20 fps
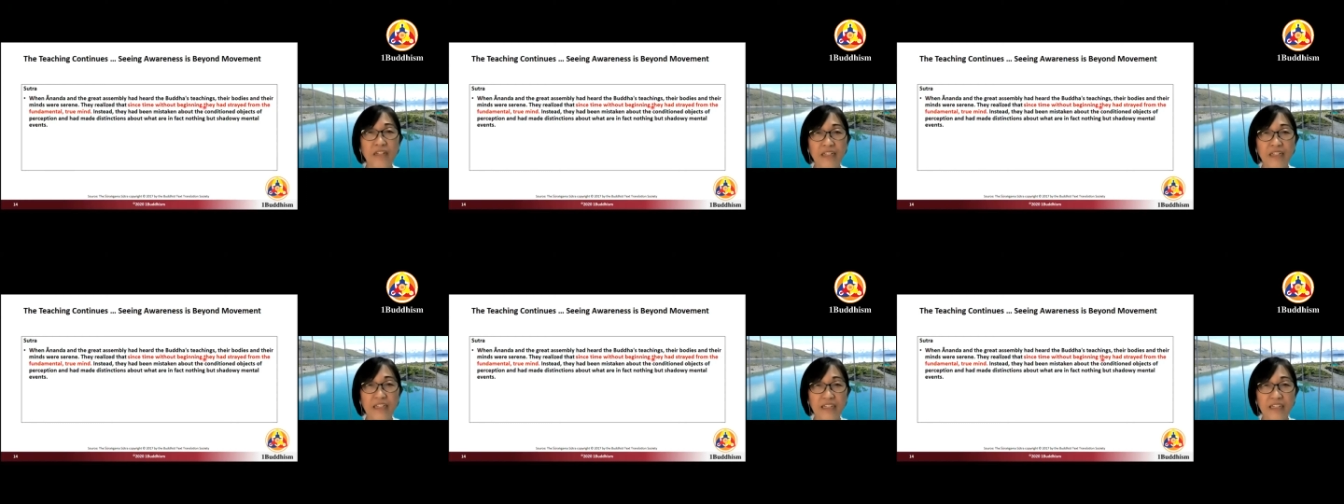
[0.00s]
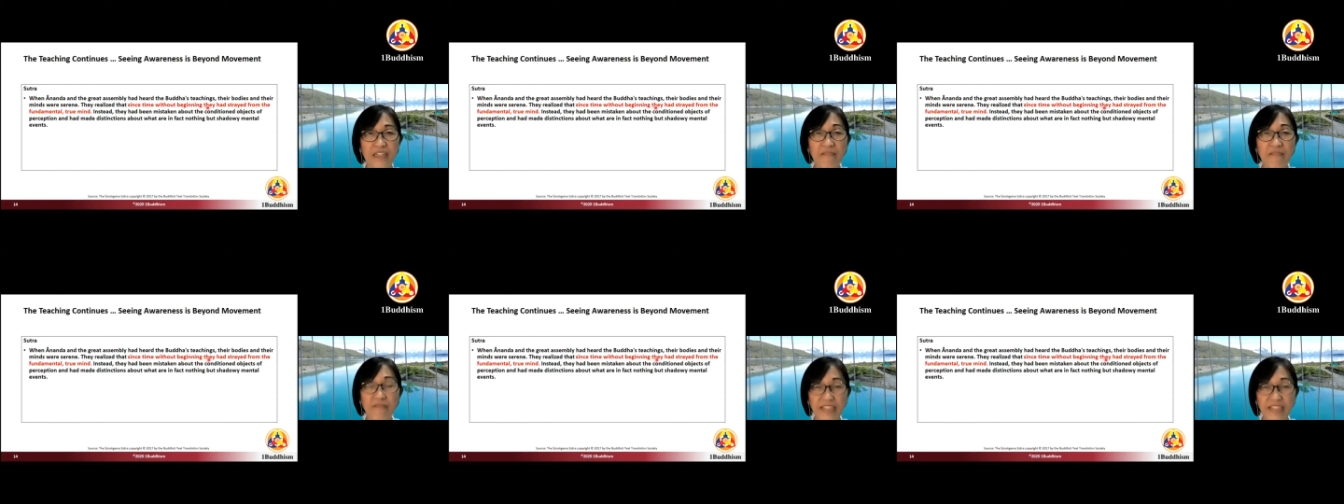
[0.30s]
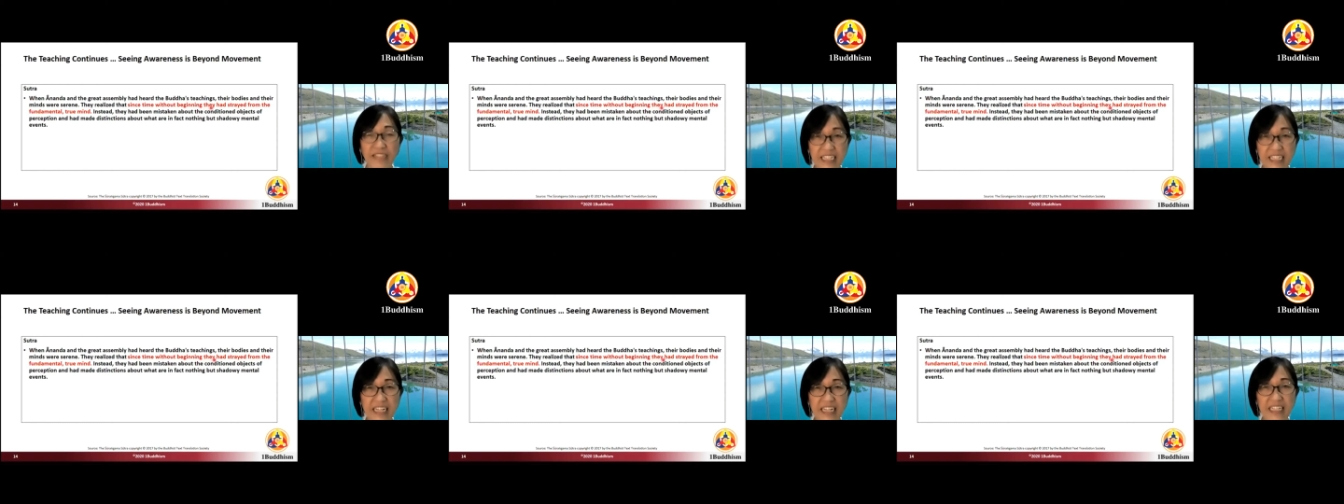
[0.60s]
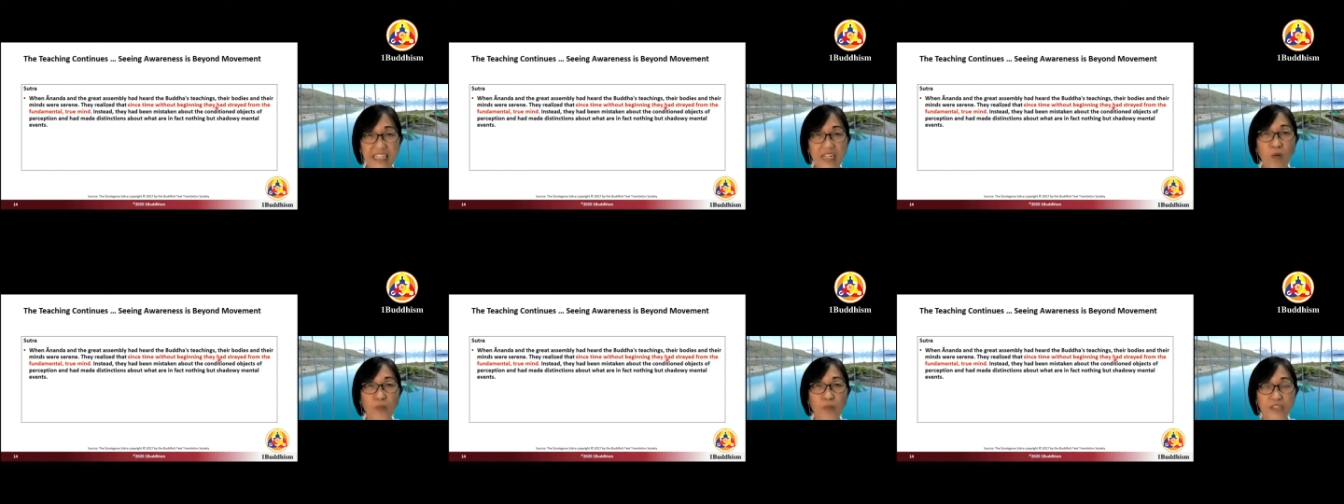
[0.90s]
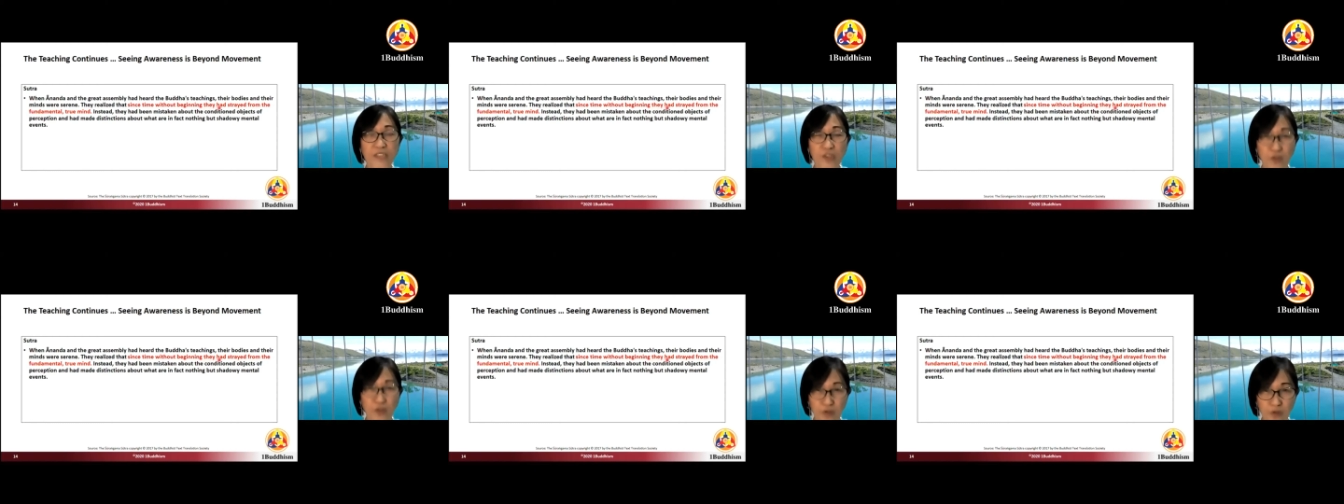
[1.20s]
investigating
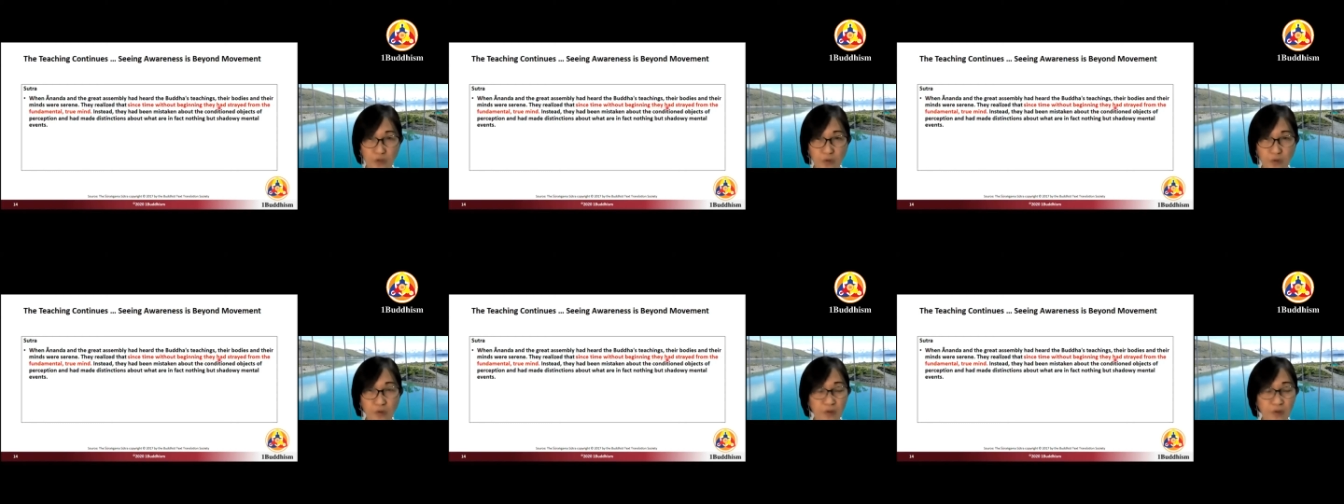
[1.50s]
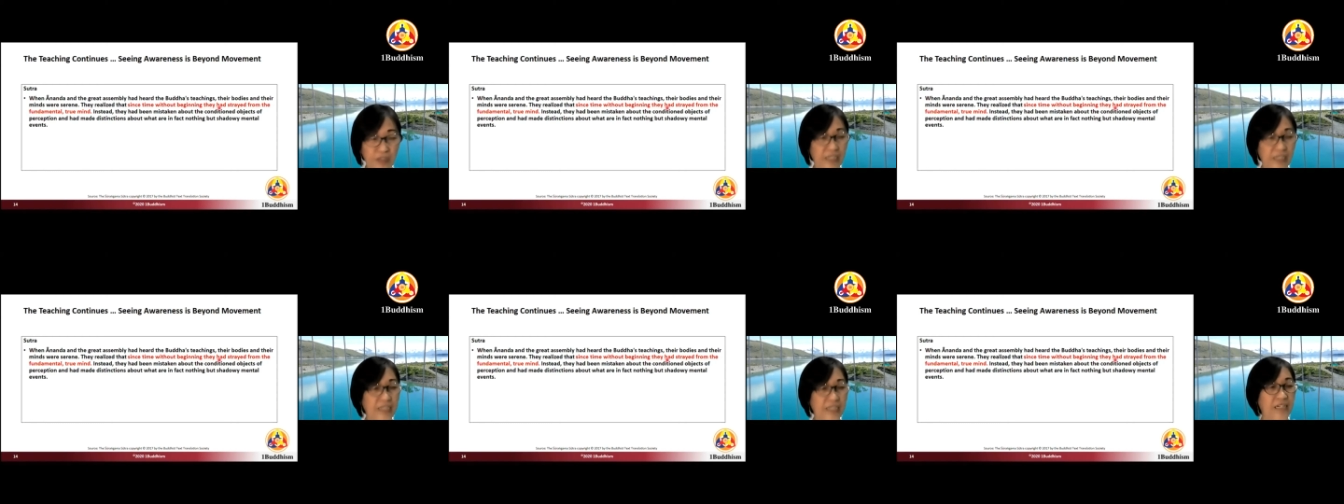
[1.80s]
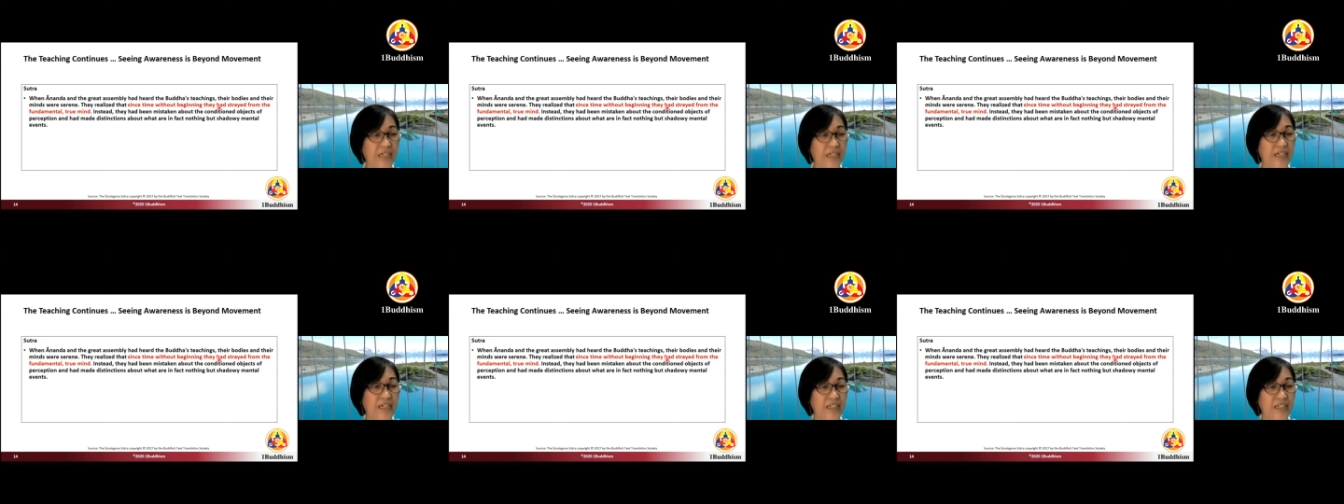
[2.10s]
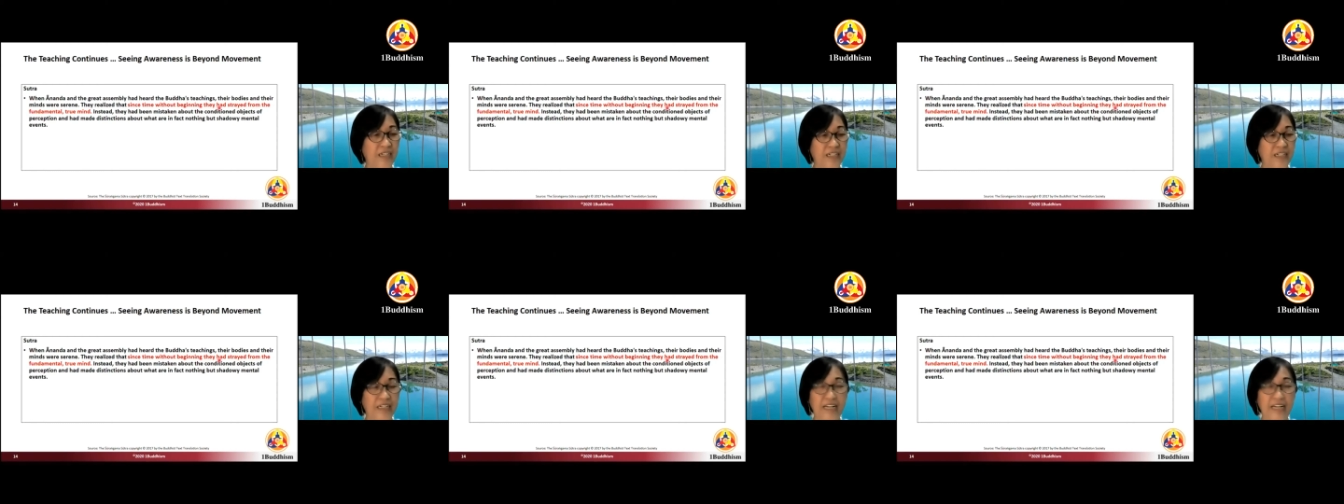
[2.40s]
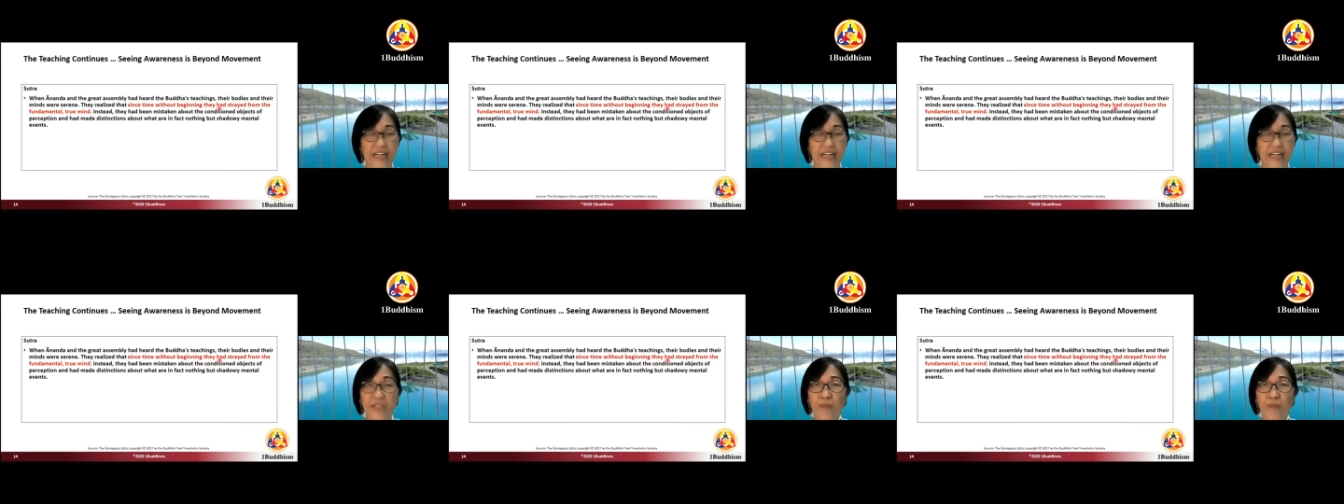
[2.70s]
what's true
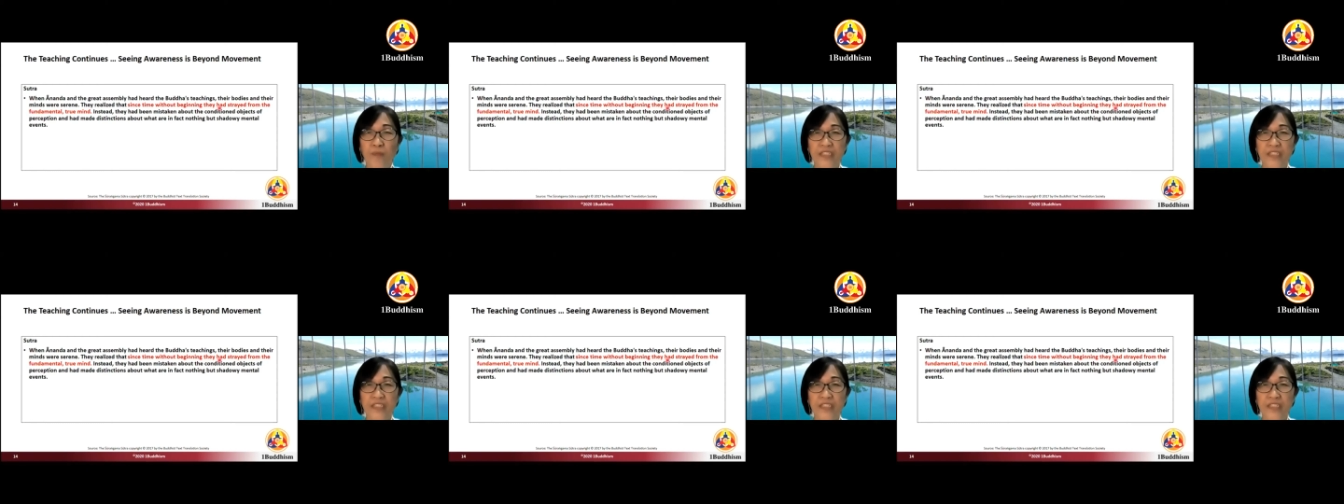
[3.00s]
and